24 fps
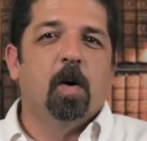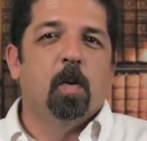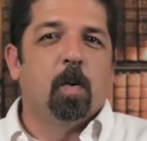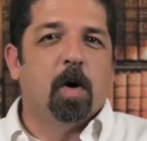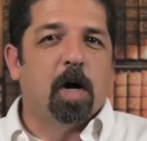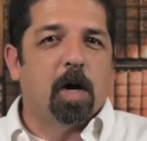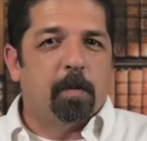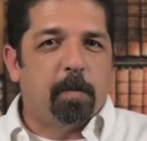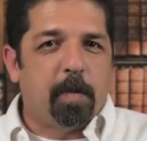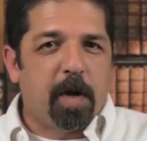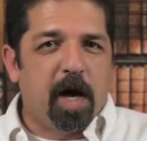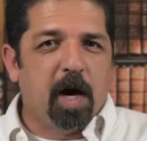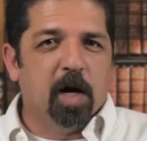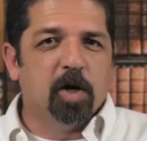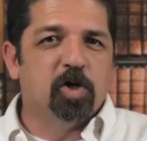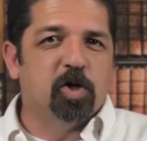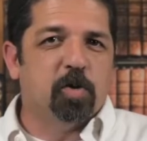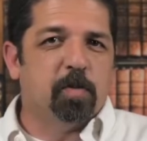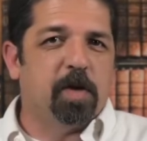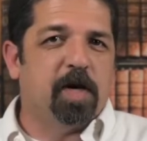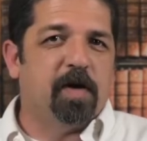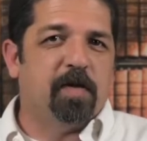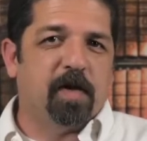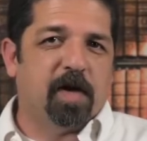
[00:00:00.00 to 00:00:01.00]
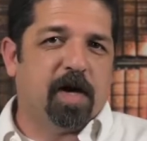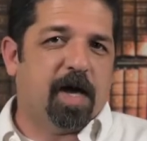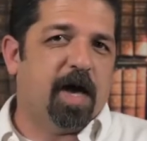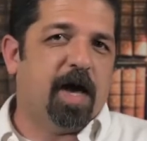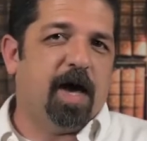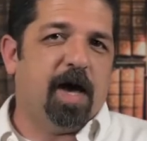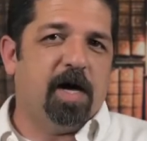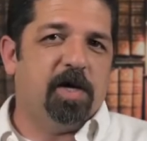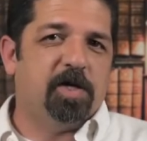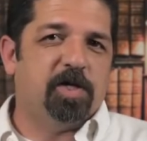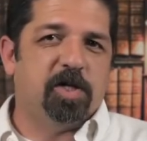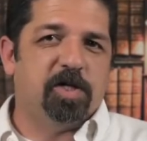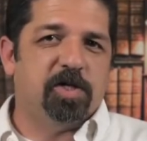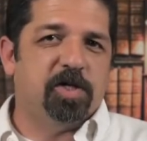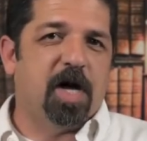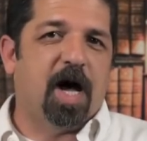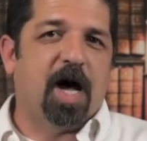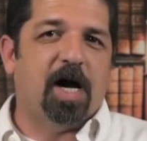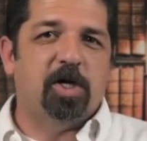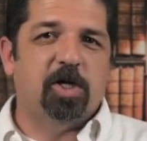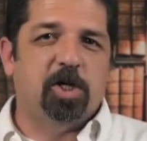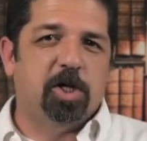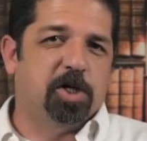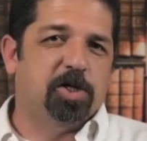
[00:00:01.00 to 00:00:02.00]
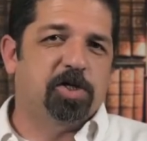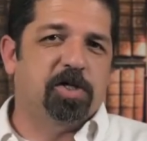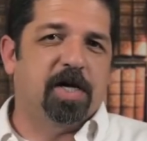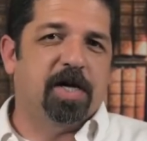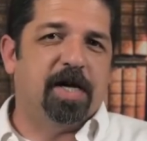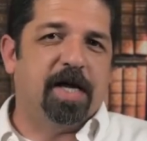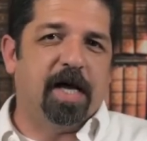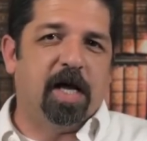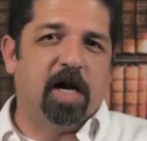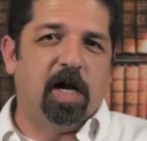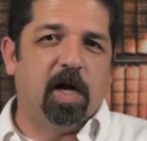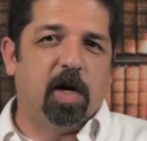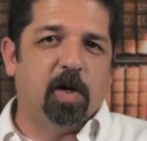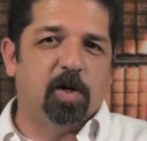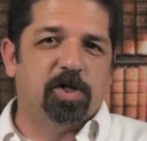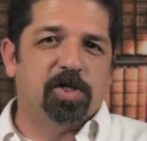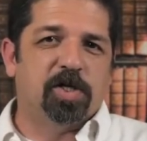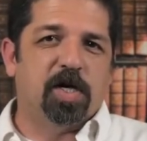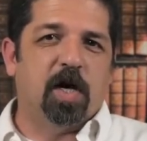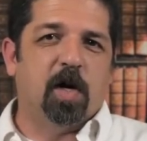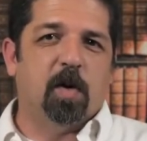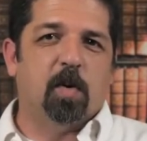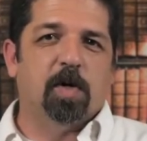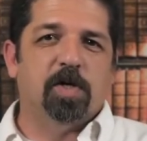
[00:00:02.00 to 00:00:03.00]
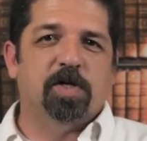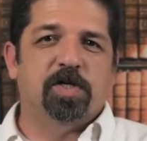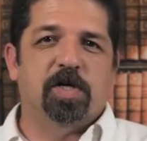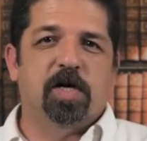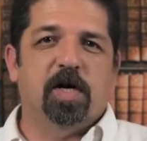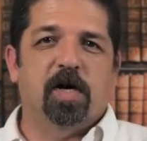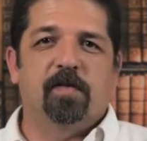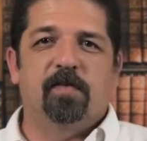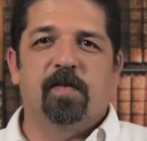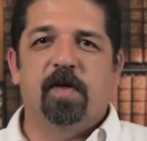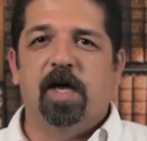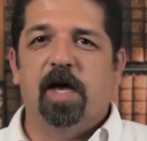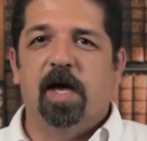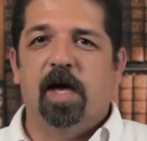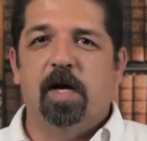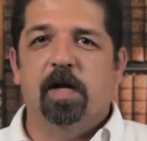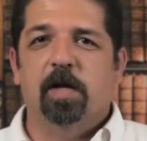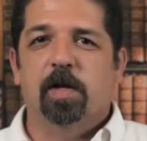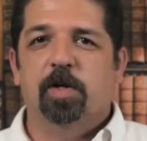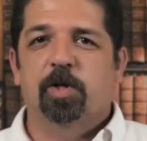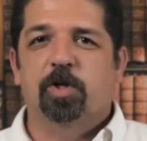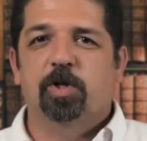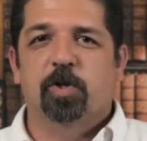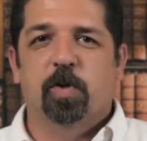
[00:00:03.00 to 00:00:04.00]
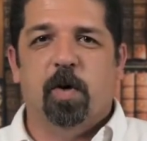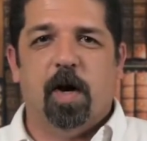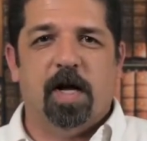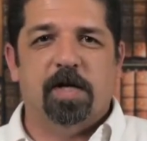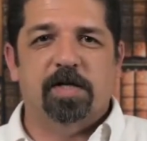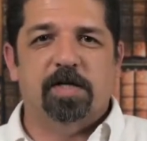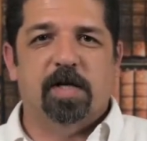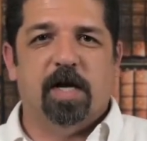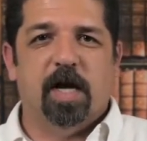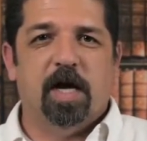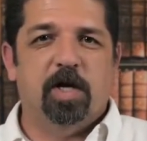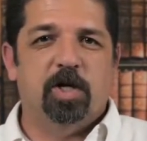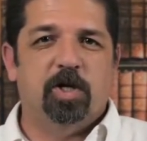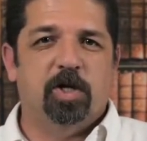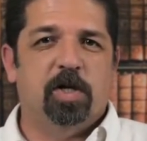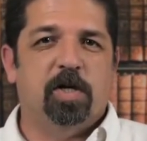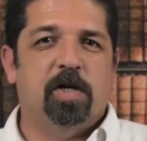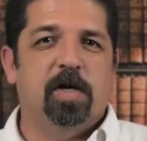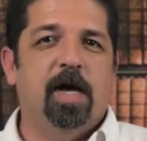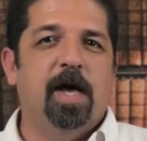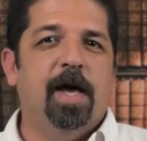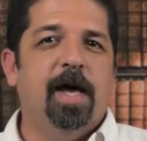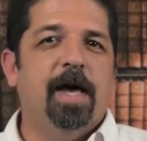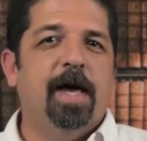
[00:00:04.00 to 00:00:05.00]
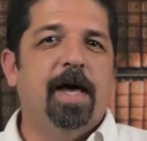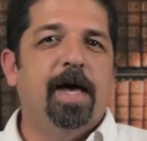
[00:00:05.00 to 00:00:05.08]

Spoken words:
What appears to be the case is not just an idiosyncrasy of the English translation.